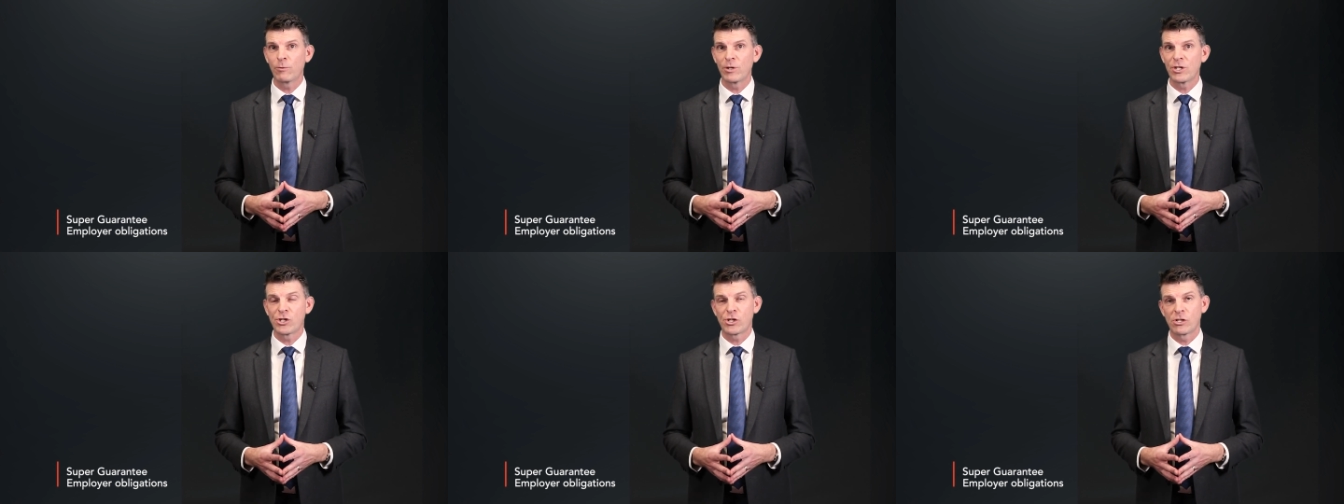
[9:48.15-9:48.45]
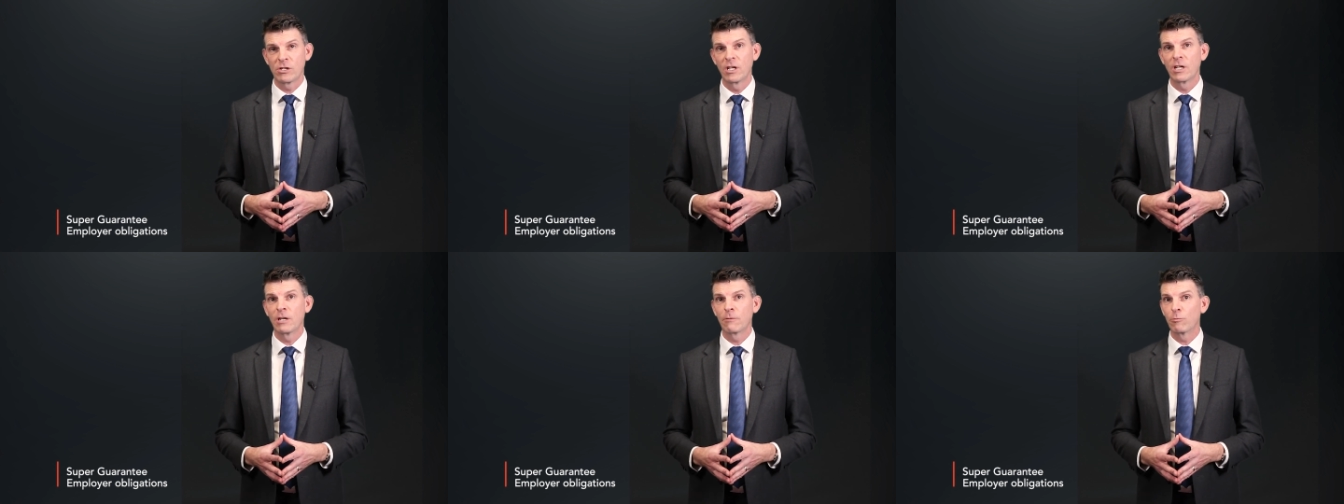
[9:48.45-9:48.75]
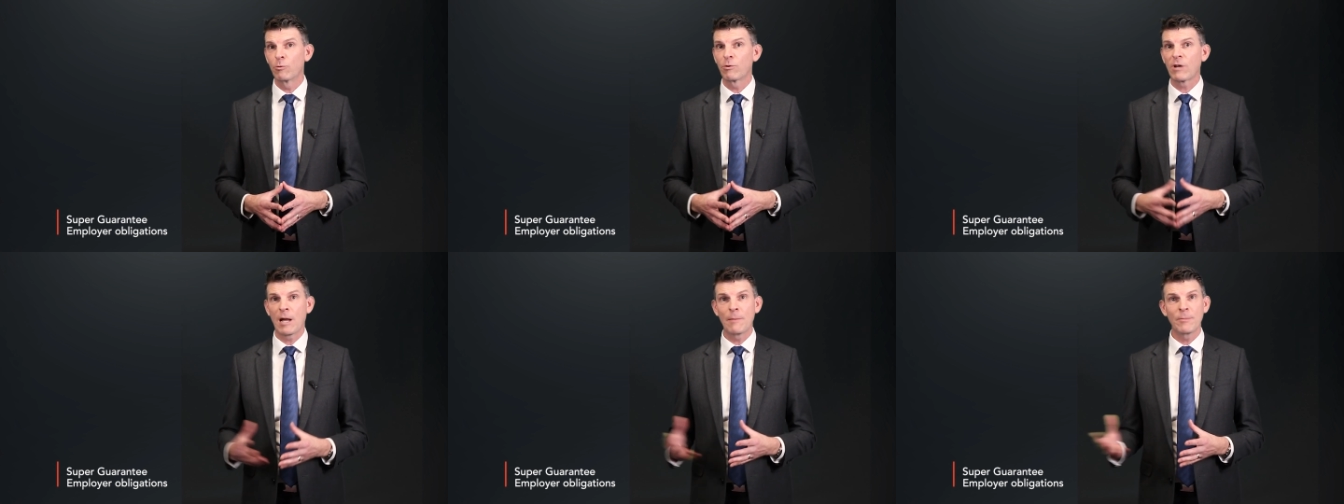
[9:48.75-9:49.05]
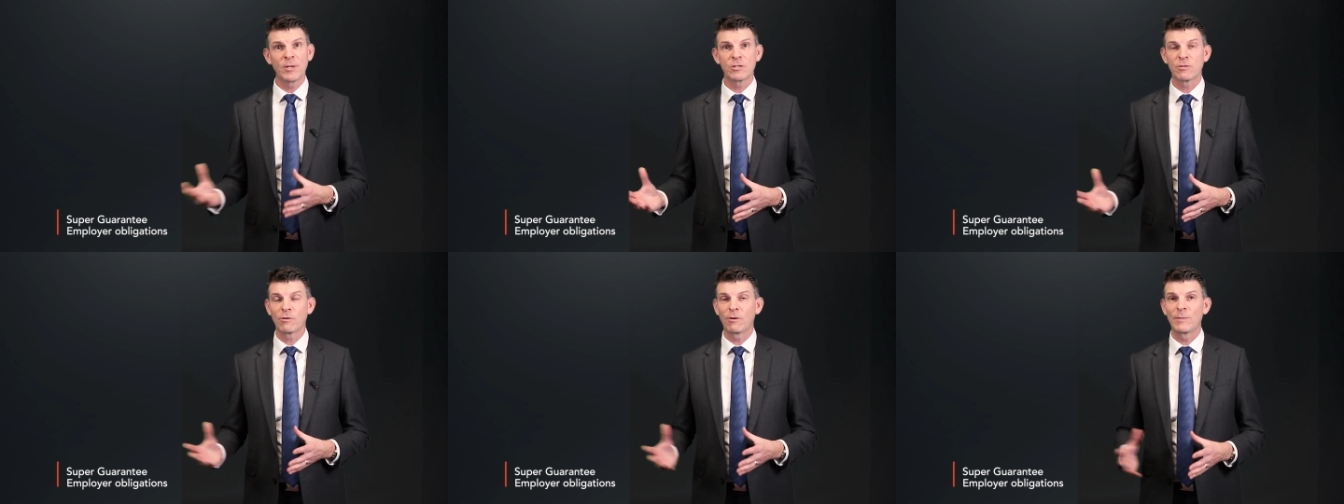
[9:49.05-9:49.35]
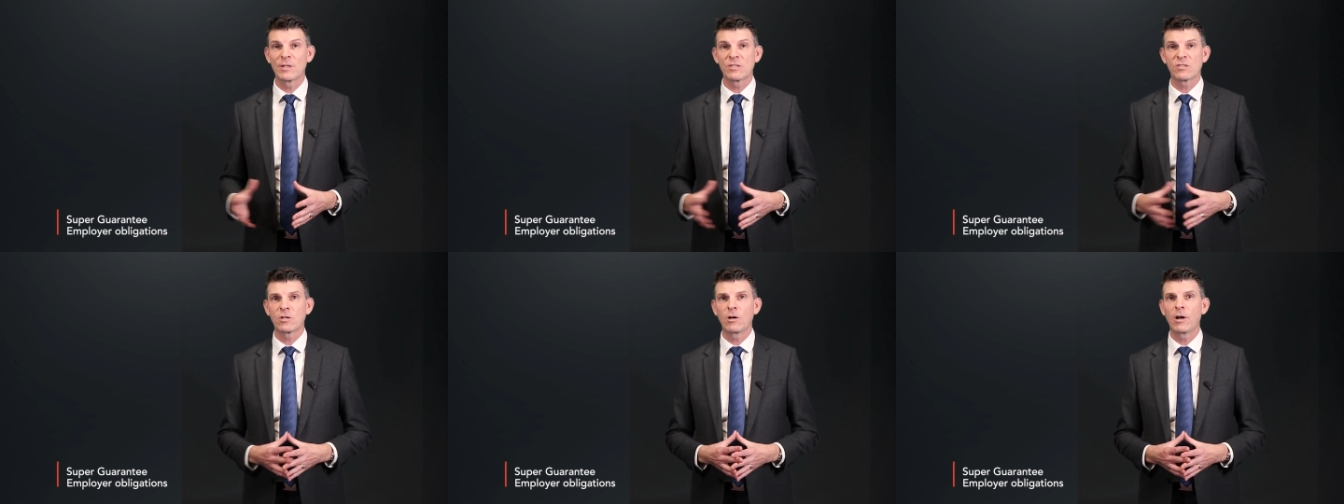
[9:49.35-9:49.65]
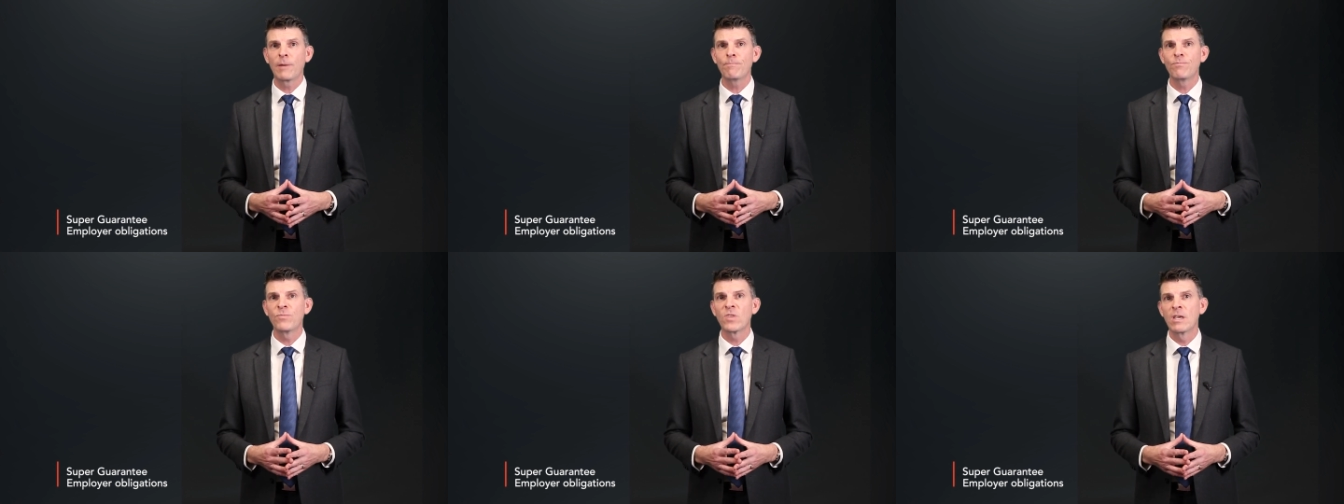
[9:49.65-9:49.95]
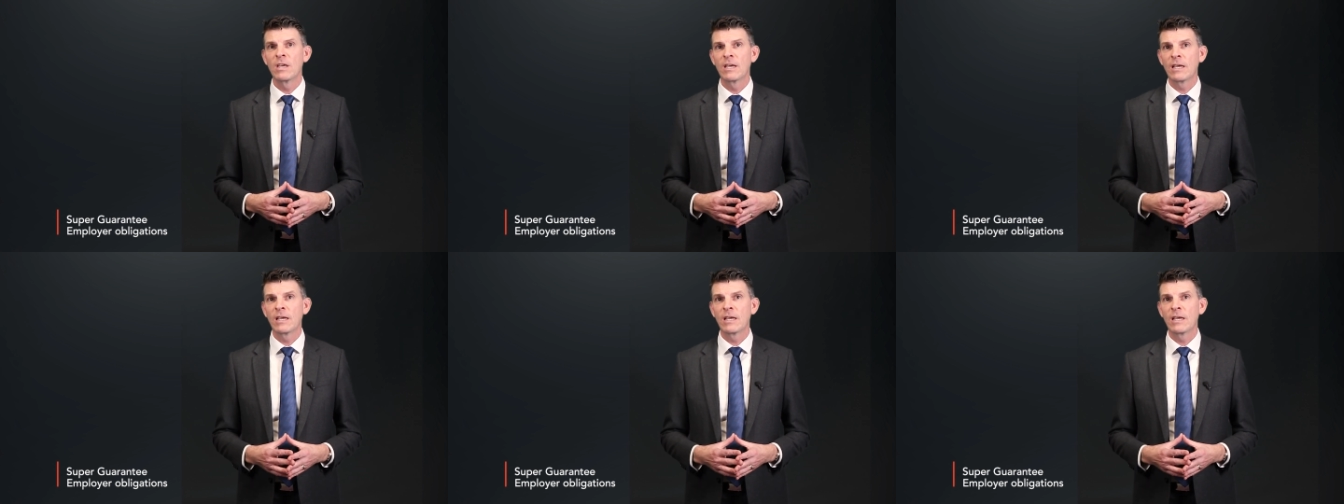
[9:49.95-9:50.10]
which will come in 12 months' time.